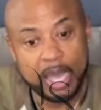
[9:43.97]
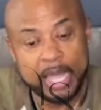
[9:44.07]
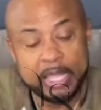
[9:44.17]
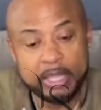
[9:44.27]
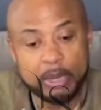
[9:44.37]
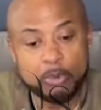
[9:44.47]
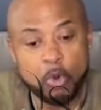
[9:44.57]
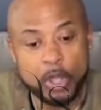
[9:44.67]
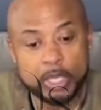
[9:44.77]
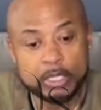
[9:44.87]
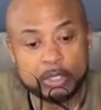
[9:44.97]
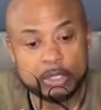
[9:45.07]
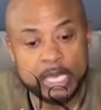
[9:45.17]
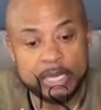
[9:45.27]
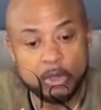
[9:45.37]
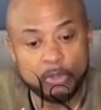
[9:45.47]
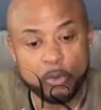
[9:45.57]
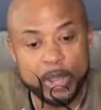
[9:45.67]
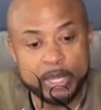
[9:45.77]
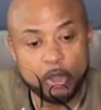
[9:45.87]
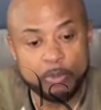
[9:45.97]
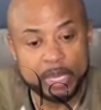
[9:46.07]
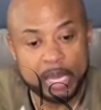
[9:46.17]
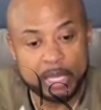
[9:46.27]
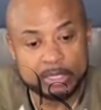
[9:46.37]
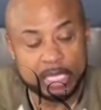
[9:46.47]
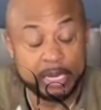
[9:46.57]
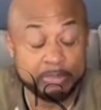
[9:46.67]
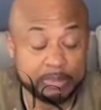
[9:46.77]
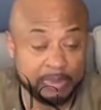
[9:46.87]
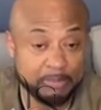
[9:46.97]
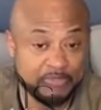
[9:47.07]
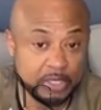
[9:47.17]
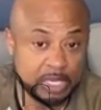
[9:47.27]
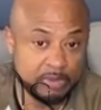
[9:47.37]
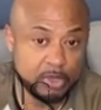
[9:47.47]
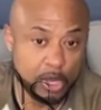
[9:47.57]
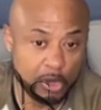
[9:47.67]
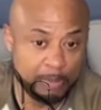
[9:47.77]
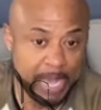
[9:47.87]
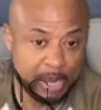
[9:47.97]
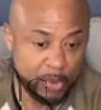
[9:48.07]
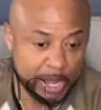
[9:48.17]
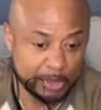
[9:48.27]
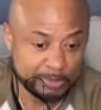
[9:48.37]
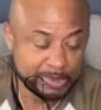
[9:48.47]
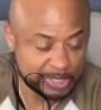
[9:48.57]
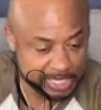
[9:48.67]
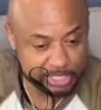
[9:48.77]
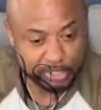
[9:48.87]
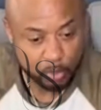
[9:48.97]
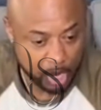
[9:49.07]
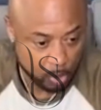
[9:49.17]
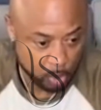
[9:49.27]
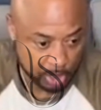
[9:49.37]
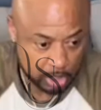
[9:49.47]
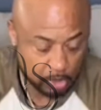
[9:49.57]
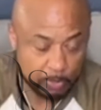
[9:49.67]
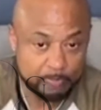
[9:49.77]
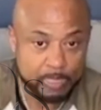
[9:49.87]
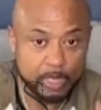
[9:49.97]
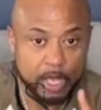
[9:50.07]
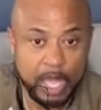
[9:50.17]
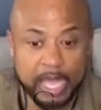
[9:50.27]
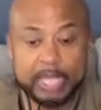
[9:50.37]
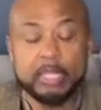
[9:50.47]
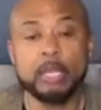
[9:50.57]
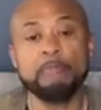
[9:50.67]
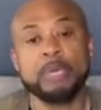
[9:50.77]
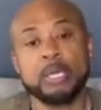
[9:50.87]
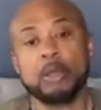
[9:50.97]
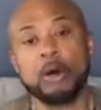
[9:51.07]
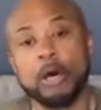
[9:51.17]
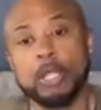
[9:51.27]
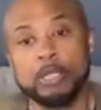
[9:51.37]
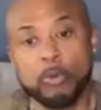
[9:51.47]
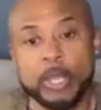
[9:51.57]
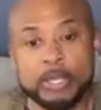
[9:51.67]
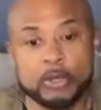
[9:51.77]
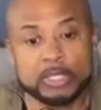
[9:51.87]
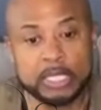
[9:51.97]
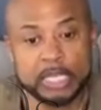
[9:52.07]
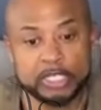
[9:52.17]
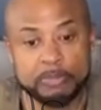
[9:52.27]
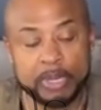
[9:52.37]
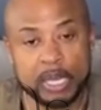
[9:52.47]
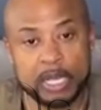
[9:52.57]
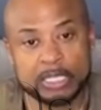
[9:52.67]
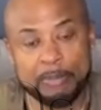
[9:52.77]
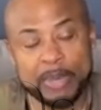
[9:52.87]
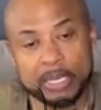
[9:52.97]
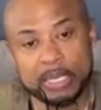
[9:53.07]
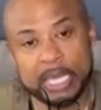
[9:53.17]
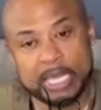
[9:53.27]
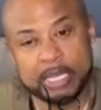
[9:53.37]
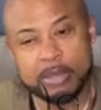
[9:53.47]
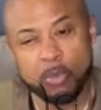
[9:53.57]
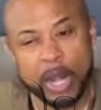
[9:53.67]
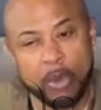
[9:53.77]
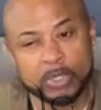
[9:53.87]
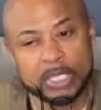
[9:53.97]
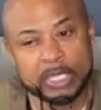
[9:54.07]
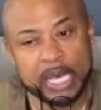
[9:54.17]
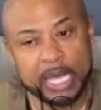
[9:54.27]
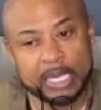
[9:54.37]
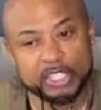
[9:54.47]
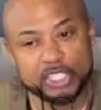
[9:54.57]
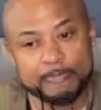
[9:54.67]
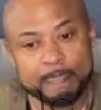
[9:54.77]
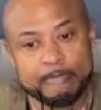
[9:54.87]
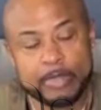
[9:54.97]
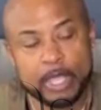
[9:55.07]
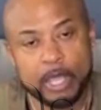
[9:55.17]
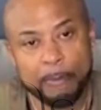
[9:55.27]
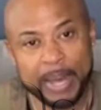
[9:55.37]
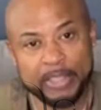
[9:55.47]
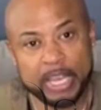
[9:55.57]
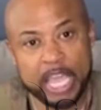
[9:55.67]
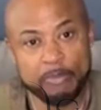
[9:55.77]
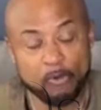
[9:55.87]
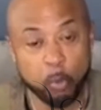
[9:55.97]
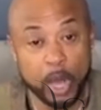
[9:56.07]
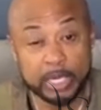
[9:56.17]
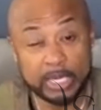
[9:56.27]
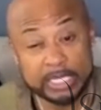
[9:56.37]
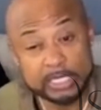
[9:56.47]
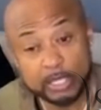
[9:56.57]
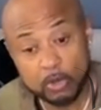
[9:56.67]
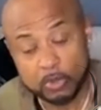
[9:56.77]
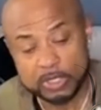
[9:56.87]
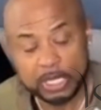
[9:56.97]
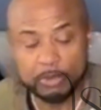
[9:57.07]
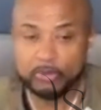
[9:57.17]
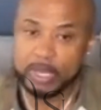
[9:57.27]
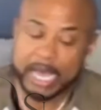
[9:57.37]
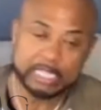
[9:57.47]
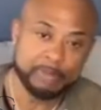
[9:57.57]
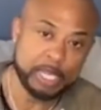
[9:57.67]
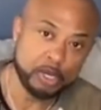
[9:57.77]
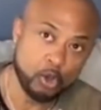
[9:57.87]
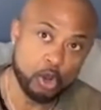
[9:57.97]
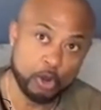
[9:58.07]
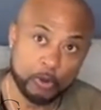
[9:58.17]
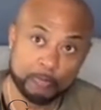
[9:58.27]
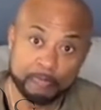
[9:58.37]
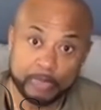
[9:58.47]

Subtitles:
I ended up going and getting on the radio because, and I'm giving you all the background to get to where I want to go. I ended up being on the radio station because I met a lady when I was in college by the name of Wandalyn Stokes. Some of you guys may know her.